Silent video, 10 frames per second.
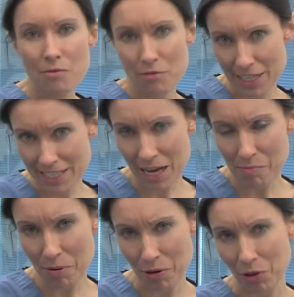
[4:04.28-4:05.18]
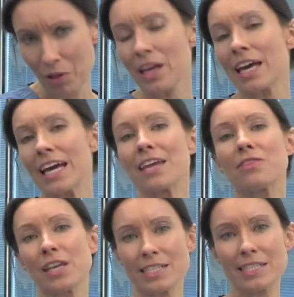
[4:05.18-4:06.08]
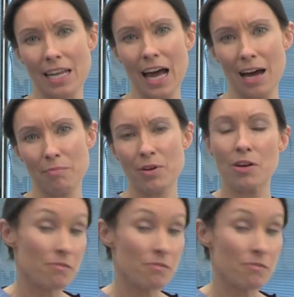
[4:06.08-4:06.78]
For example, in this lab,